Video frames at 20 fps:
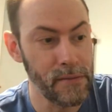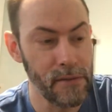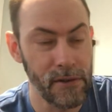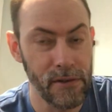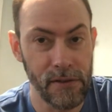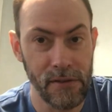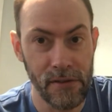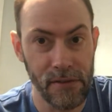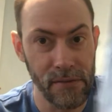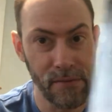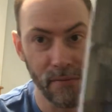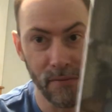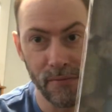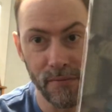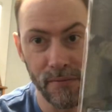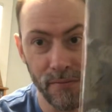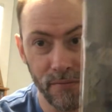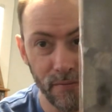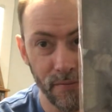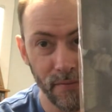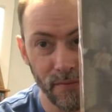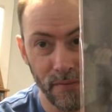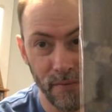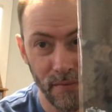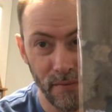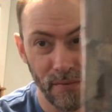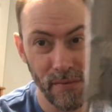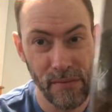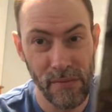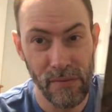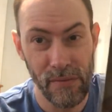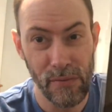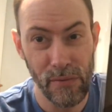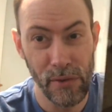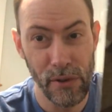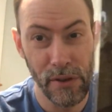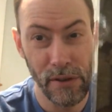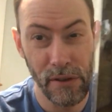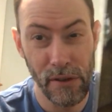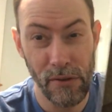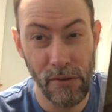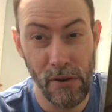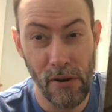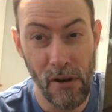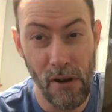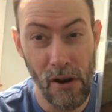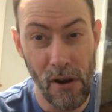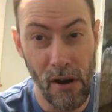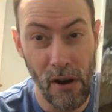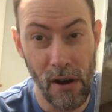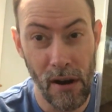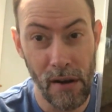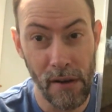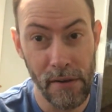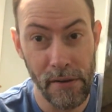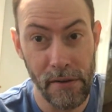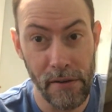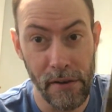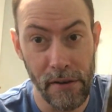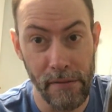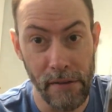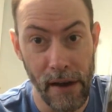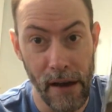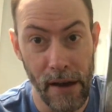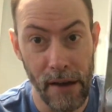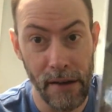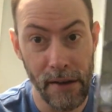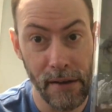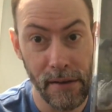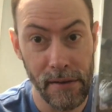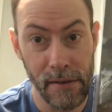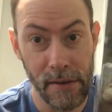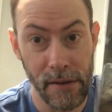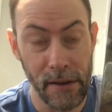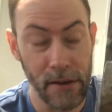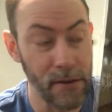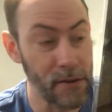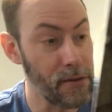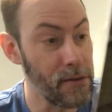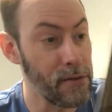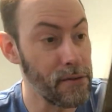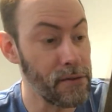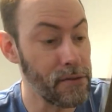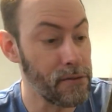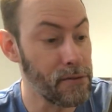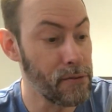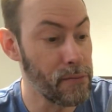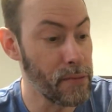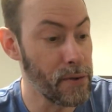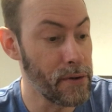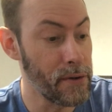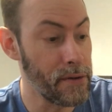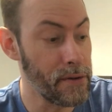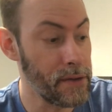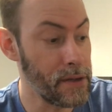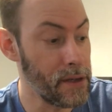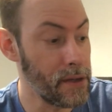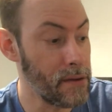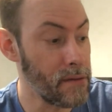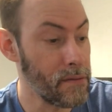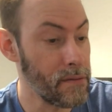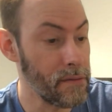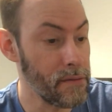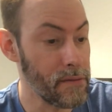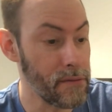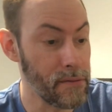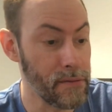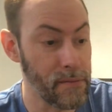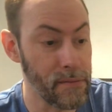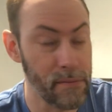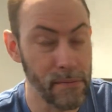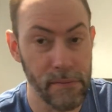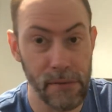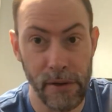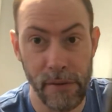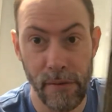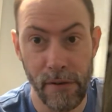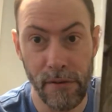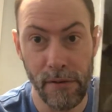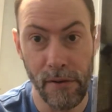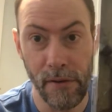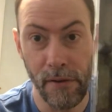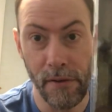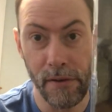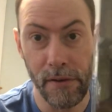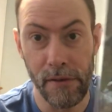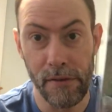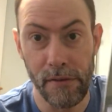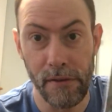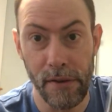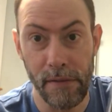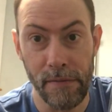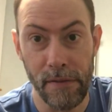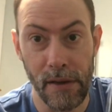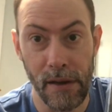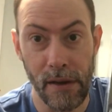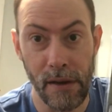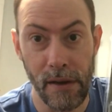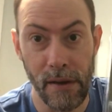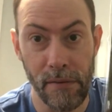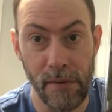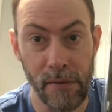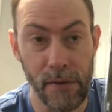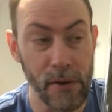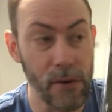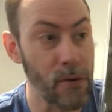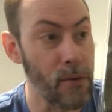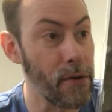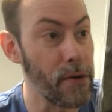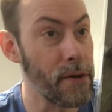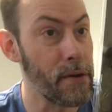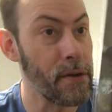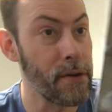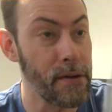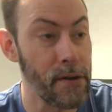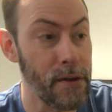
This is really raw Nirvana, like super early, pretty much the earliest stuff they ever recorded.